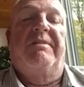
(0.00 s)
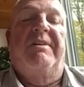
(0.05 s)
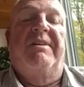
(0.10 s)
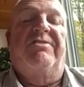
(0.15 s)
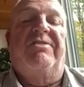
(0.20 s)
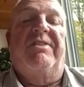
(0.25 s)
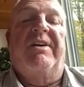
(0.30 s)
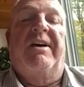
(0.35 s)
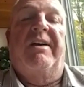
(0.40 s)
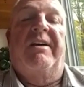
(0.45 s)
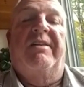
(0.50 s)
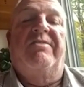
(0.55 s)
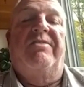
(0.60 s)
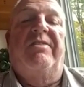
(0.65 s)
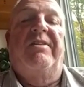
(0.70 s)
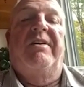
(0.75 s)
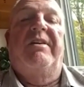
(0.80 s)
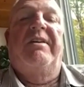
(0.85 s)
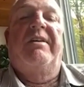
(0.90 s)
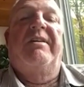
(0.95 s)
rich
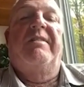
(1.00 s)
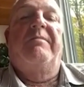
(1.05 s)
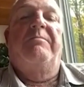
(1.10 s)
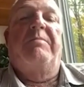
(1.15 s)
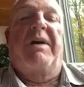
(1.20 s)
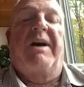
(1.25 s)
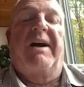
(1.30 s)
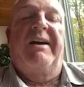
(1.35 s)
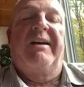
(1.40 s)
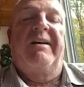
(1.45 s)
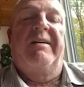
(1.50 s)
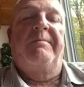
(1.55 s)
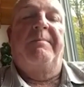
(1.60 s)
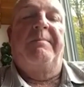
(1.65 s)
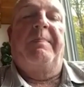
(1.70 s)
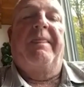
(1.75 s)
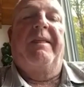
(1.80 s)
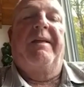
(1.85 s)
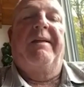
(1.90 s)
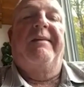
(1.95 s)
guys, buy
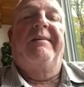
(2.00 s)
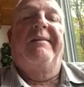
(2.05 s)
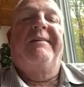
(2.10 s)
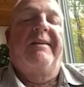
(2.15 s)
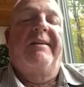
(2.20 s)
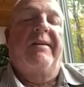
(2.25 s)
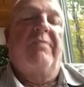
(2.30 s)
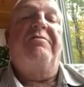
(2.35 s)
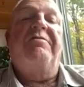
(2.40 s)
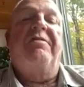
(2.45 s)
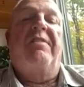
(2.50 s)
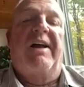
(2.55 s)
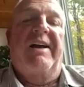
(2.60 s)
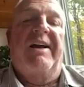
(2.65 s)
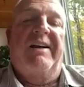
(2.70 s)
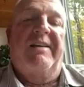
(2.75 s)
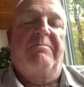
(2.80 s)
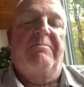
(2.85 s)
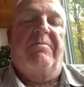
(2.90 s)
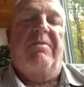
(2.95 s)
them you know,
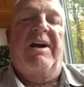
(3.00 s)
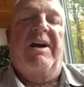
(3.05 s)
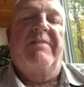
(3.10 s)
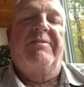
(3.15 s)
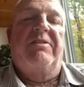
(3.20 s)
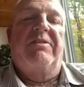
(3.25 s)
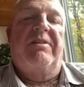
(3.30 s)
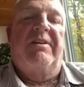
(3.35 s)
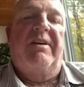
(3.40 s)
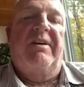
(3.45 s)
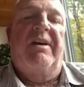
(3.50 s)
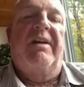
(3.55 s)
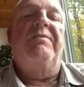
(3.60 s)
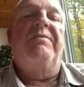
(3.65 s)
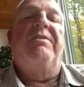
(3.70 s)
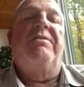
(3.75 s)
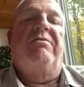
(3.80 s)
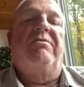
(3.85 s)
flying in privately, have the